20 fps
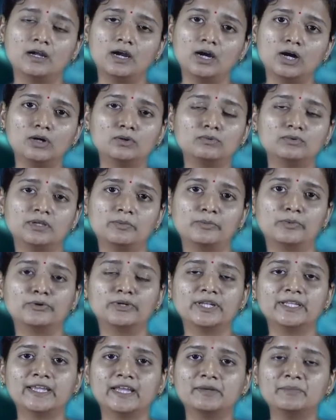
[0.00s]
how the
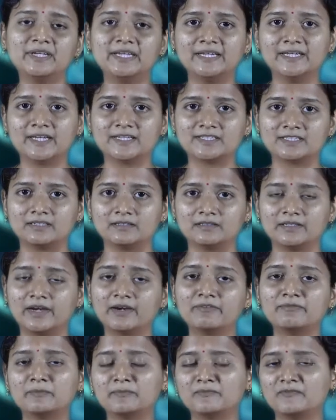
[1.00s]
protein can be denatured? There
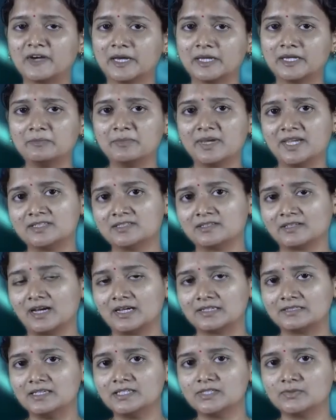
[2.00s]
are 5 major
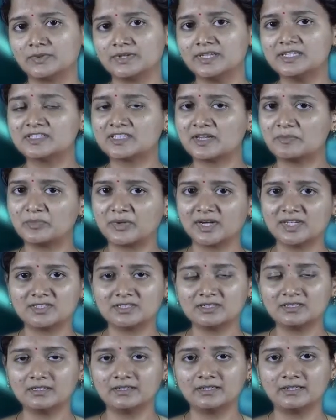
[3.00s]
causes. One is
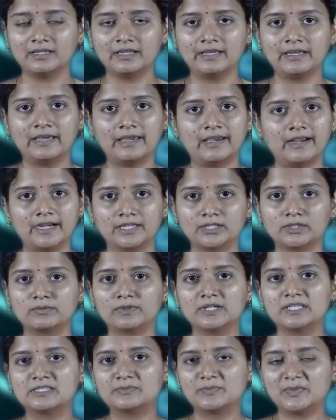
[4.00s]
temperature, another
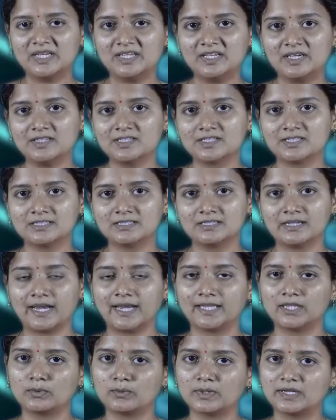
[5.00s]
one is pH,
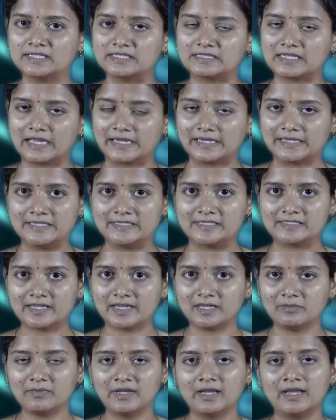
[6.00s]
another one is
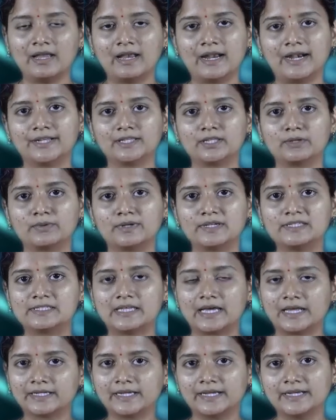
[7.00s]
enzyme, another one is
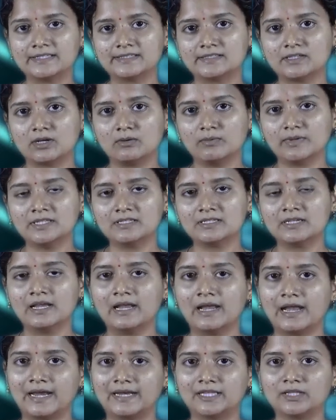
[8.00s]
organic solvent,
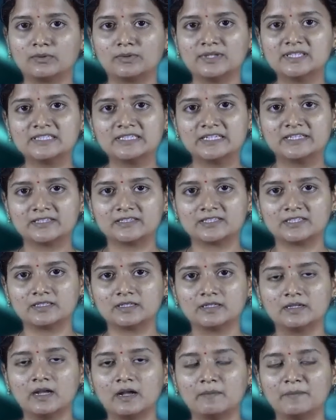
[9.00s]
another one is detergent.
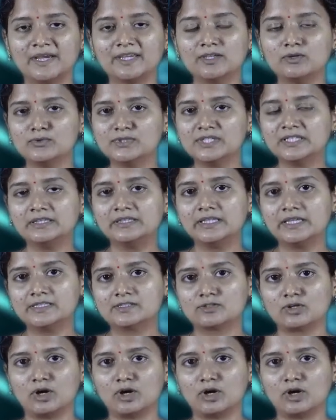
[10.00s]
By using these